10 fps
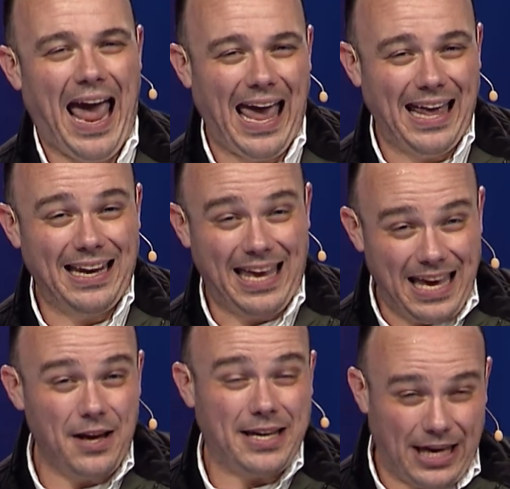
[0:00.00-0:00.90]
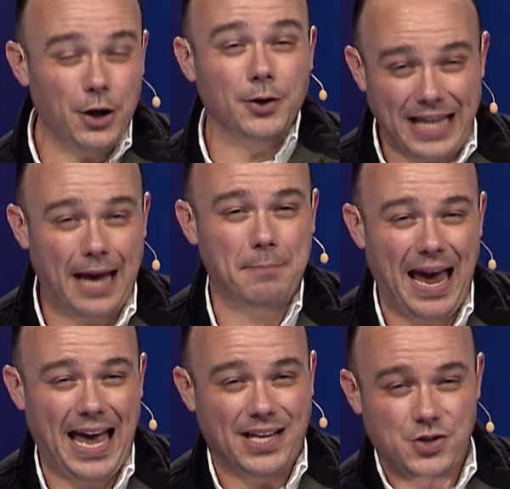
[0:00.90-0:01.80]
and he killed that
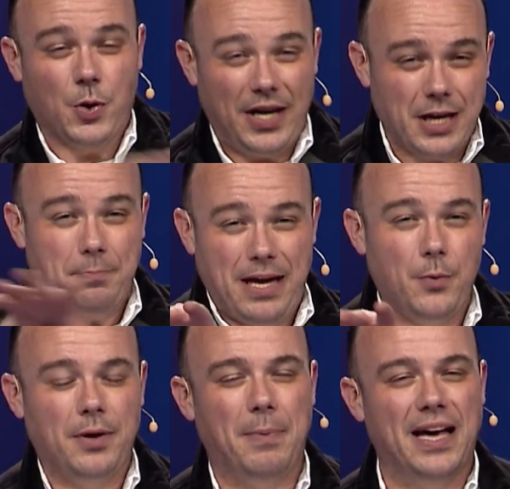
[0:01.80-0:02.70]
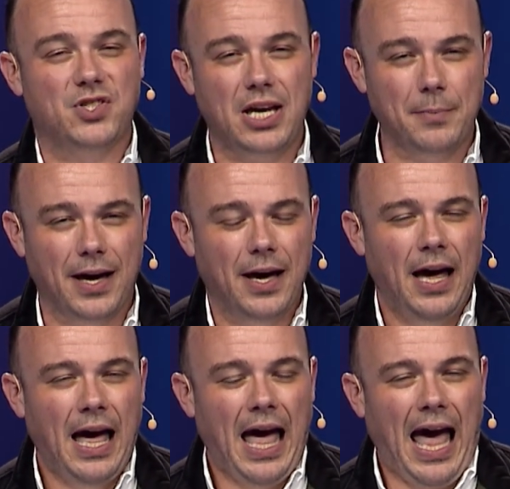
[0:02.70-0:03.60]
man so he could be with Bathsheba.
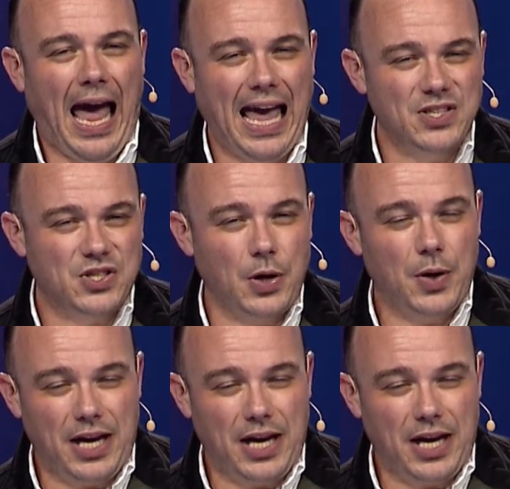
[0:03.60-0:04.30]
And so